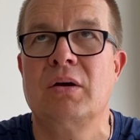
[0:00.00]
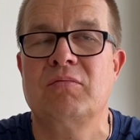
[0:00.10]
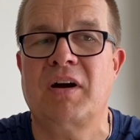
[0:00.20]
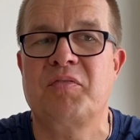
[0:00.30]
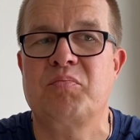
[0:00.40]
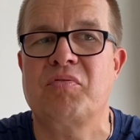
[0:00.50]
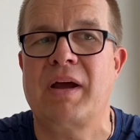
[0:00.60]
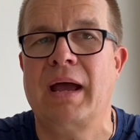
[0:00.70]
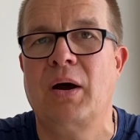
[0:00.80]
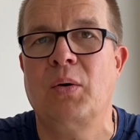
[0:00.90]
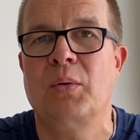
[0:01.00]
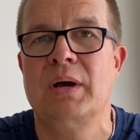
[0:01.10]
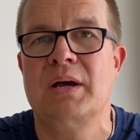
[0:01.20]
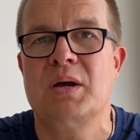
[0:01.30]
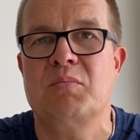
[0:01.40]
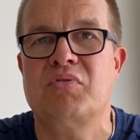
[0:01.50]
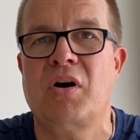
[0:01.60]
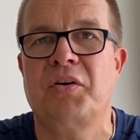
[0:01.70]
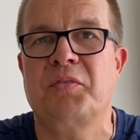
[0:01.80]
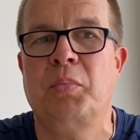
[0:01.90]
Rough Brow,
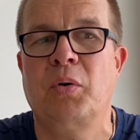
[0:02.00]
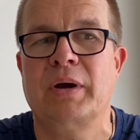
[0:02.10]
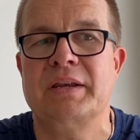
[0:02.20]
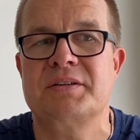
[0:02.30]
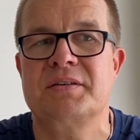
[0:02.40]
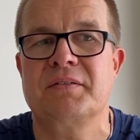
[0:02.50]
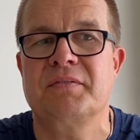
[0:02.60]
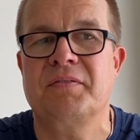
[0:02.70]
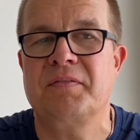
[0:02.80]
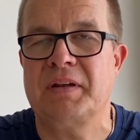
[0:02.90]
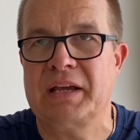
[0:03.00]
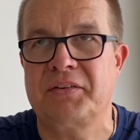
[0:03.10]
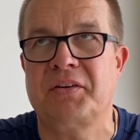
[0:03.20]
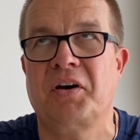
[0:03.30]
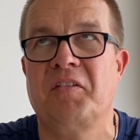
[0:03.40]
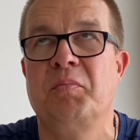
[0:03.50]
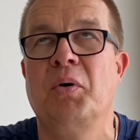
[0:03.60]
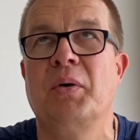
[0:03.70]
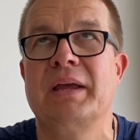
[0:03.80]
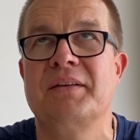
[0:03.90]
Brass Point, Flagstaff
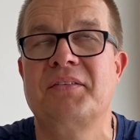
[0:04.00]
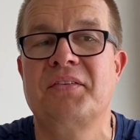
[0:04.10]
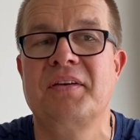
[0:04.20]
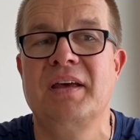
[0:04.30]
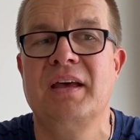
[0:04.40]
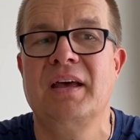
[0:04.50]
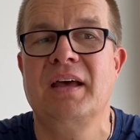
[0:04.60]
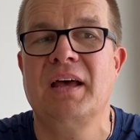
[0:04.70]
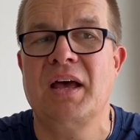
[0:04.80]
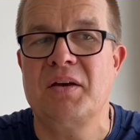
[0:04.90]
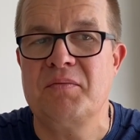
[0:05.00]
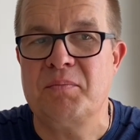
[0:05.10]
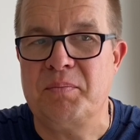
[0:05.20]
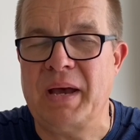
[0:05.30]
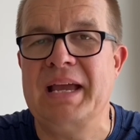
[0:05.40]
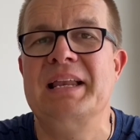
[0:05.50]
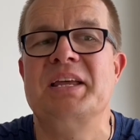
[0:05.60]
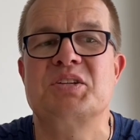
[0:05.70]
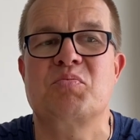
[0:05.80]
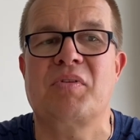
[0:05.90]
Point,
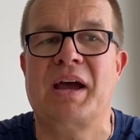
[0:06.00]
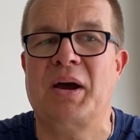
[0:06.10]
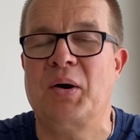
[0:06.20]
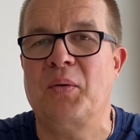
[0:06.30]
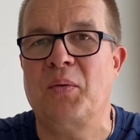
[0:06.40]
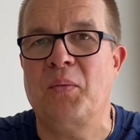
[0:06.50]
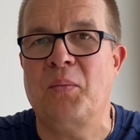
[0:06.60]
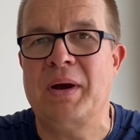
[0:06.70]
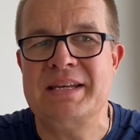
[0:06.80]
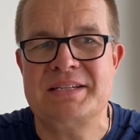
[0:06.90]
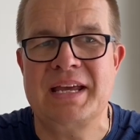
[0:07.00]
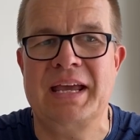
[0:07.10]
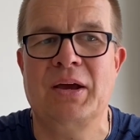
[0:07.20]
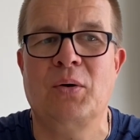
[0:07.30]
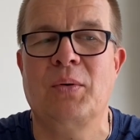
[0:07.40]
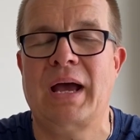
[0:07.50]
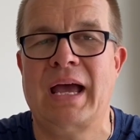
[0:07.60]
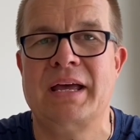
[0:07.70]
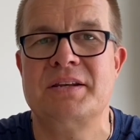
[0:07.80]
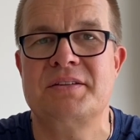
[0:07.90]
Bailey's Brow, Went Hill,
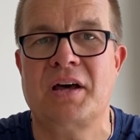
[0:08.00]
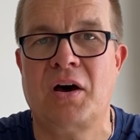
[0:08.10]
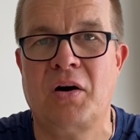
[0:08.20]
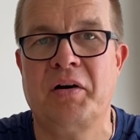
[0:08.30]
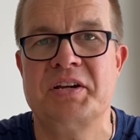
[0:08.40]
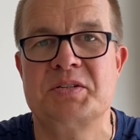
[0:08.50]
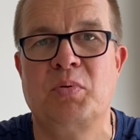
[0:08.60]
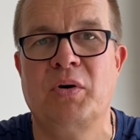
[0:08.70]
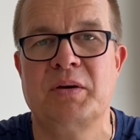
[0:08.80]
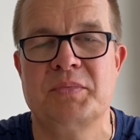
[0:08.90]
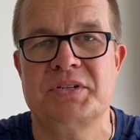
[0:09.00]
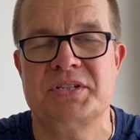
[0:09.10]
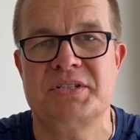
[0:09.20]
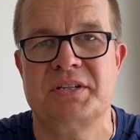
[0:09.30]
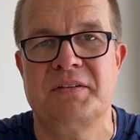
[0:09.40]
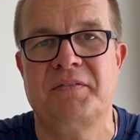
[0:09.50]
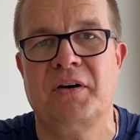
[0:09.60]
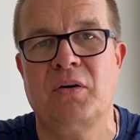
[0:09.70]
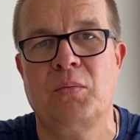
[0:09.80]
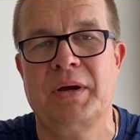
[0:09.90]
and the highest point, which is in the
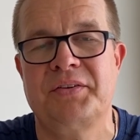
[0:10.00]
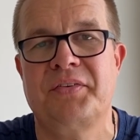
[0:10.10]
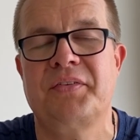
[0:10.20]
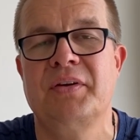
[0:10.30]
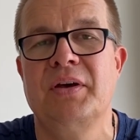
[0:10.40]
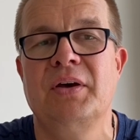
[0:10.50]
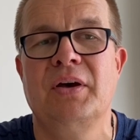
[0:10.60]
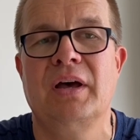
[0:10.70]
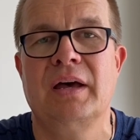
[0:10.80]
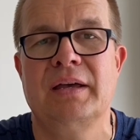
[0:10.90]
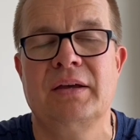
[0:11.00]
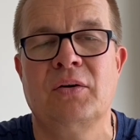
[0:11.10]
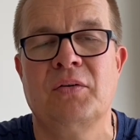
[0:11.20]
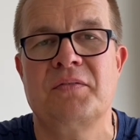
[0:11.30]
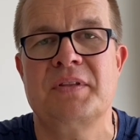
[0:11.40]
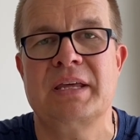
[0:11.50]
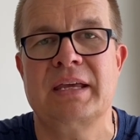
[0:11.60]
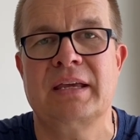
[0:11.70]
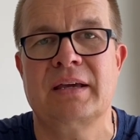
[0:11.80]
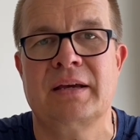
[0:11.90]
far west of
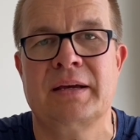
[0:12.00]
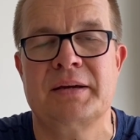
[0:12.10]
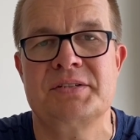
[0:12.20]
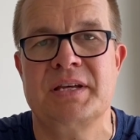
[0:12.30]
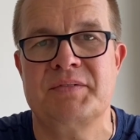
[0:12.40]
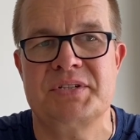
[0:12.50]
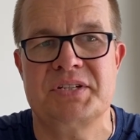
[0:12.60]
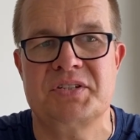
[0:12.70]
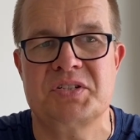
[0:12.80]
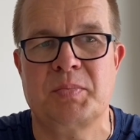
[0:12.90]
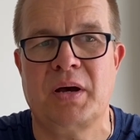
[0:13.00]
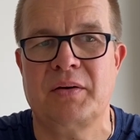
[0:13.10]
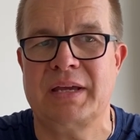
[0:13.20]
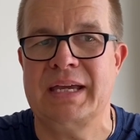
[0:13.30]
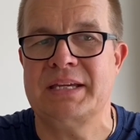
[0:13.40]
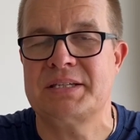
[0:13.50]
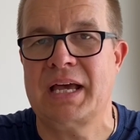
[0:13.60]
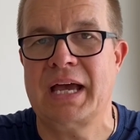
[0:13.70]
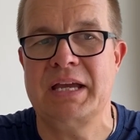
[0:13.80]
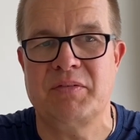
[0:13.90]
the Seven Sisters Park, is
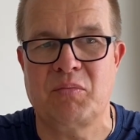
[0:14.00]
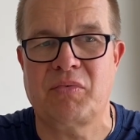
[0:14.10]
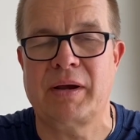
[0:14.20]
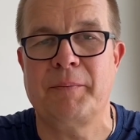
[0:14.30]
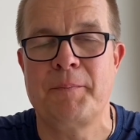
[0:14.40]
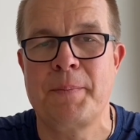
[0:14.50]
Haven Brow.